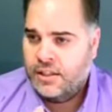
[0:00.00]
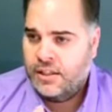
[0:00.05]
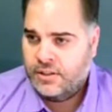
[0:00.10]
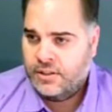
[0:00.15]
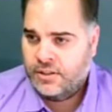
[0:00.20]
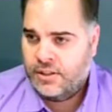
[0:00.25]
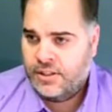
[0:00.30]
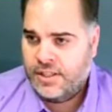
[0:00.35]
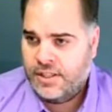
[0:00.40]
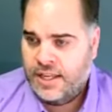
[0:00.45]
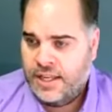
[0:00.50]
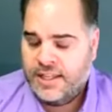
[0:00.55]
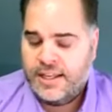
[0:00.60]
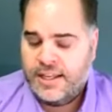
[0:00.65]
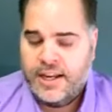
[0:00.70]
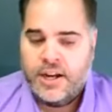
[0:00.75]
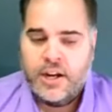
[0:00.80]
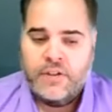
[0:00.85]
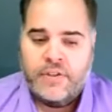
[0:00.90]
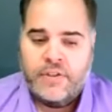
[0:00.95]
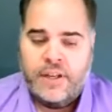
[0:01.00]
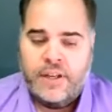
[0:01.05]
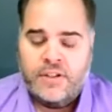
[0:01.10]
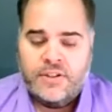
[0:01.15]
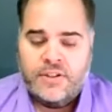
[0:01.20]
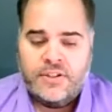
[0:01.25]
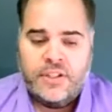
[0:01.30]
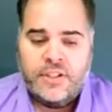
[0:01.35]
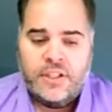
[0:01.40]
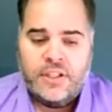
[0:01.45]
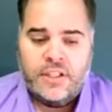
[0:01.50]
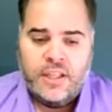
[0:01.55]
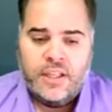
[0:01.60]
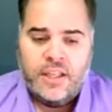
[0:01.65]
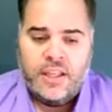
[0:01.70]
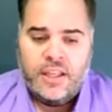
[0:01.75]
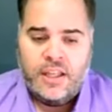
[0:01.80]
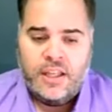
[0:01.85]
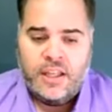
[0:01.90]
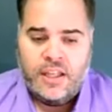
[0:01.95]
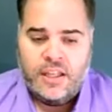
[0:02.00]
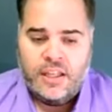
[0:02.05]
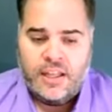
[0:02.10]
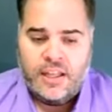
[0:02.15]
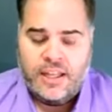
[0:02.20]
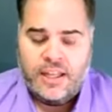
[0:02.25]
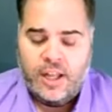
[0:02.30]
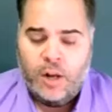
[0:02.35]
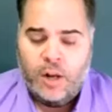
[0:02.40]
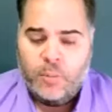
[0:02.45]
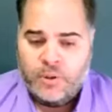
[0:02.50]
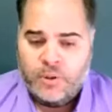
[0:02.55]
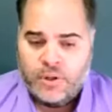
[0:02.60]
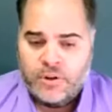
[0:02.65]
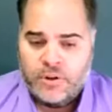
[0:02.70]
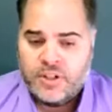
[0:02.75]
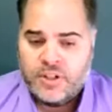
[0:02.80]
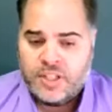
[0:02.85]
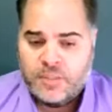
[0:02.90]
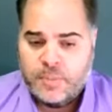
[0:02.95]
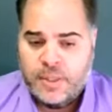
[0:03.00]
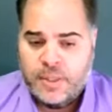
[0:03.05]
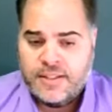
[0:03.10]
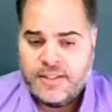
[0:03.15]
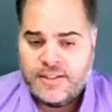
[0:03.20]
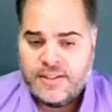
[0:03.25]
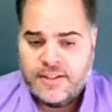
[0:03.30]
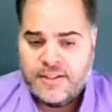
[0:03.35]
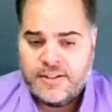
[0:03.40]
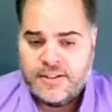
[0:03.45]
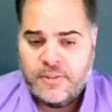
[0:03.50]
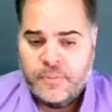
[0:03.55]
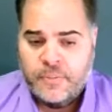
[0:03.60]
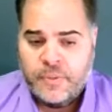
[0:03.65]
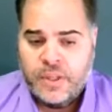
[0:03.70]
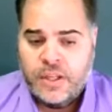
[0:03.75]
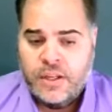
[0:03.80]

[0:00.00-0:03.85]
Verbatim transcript: to take care of Elsa and help with her expenses.